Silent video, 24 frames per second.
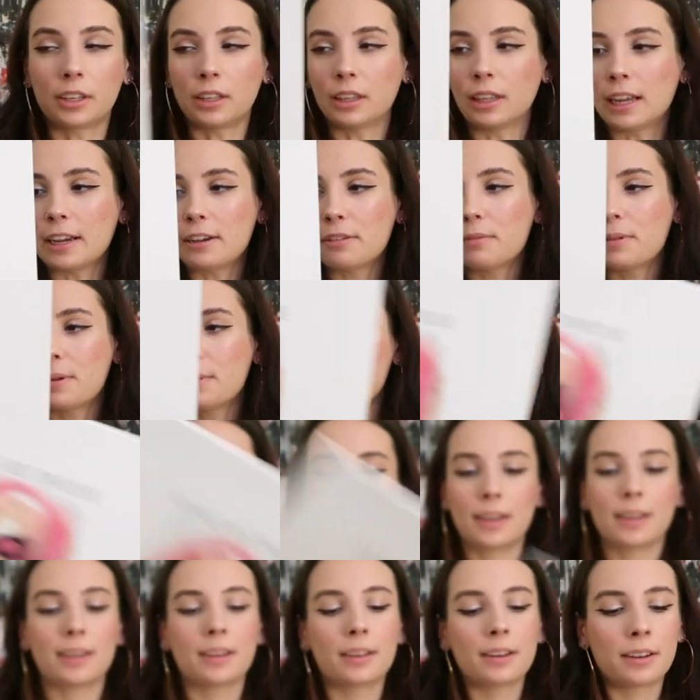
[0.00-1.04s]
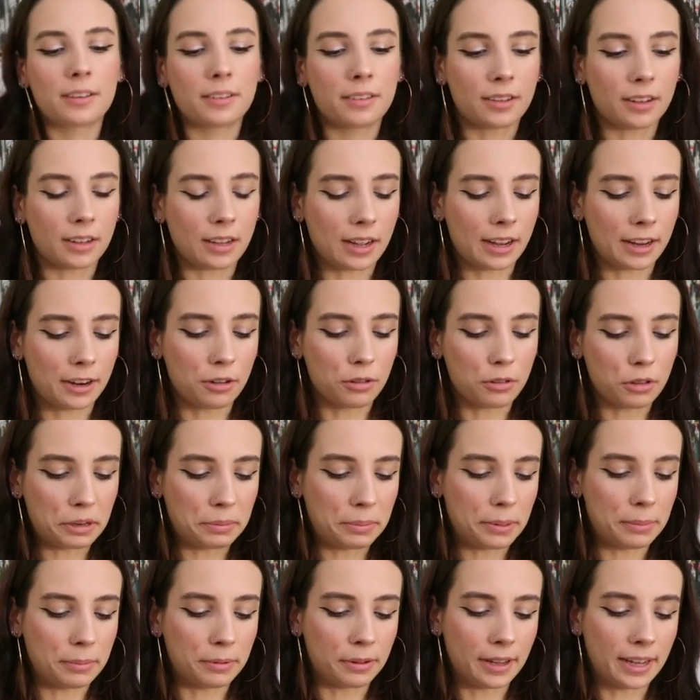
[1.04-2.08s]
The Light We Made. I know a lot
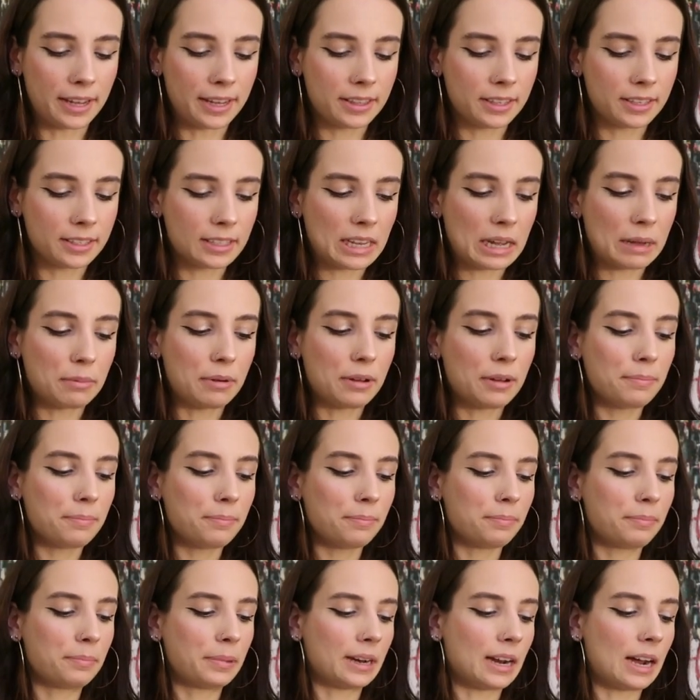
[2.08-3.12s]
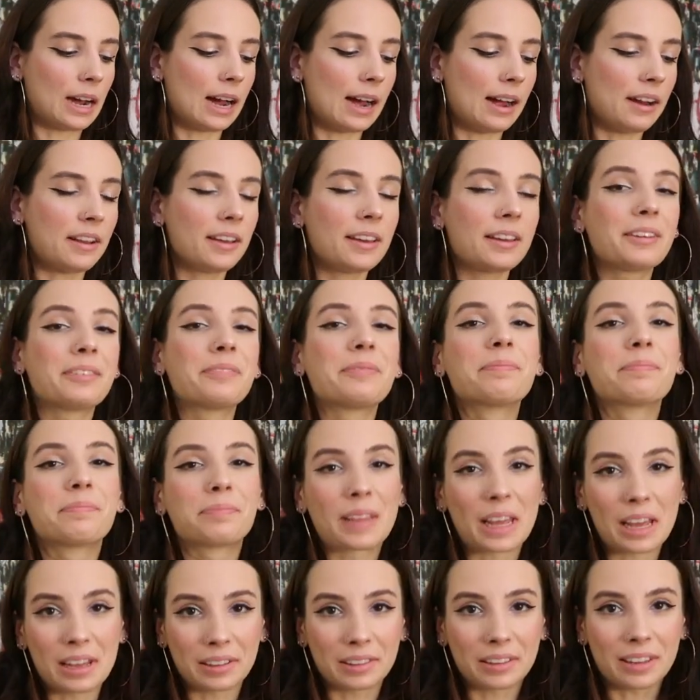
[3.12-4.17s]
of people hate this album, but I
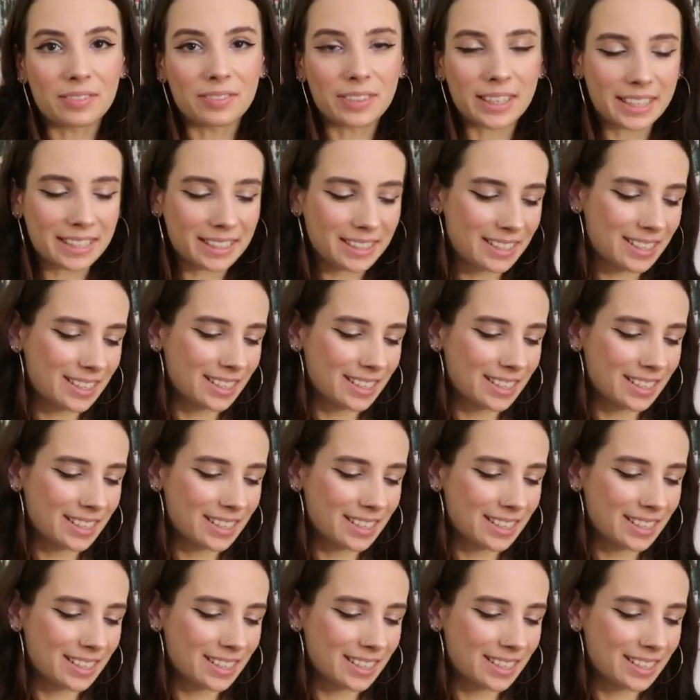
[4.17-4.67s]
love it.